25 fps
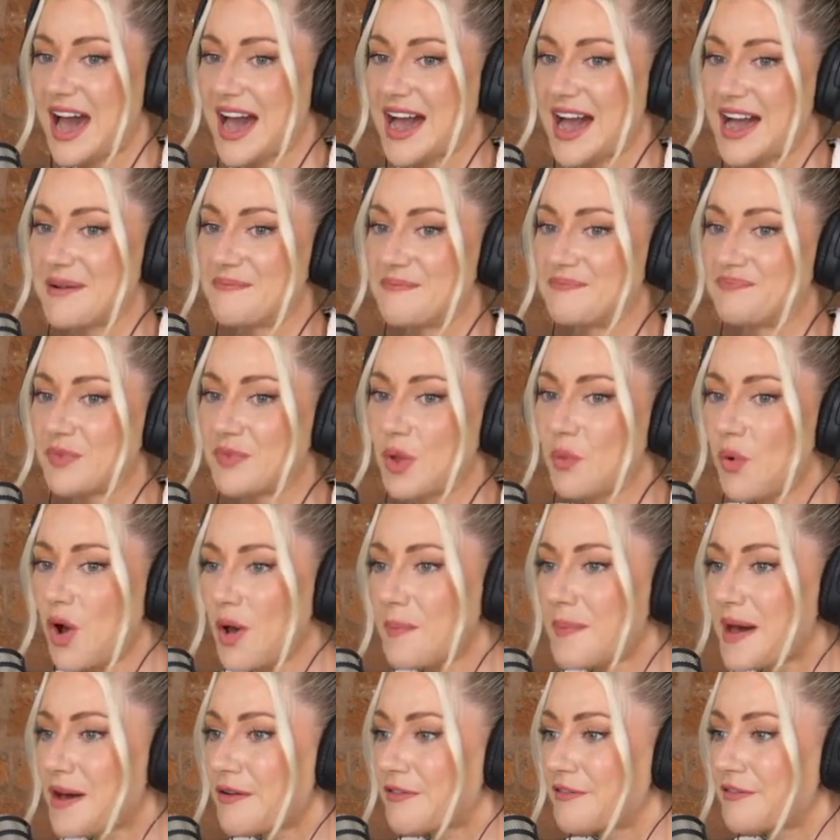
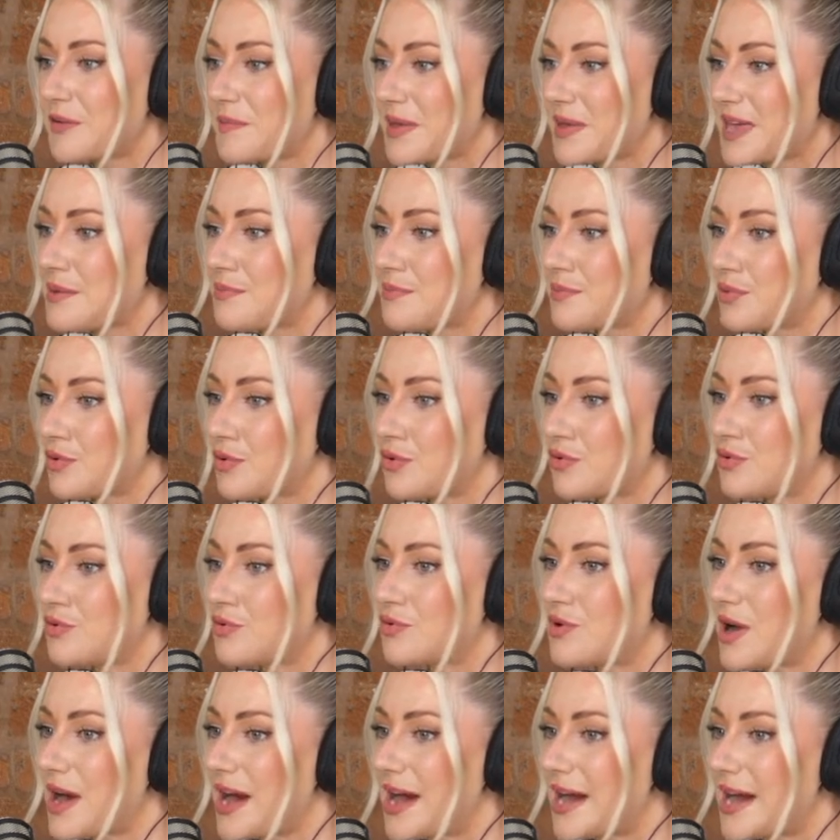What about for
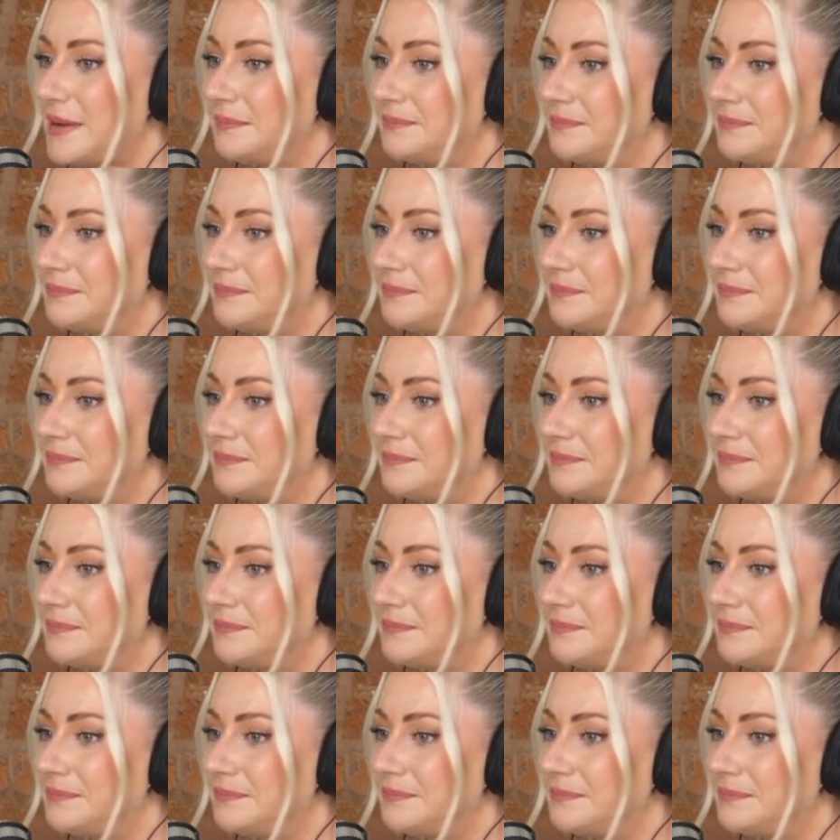people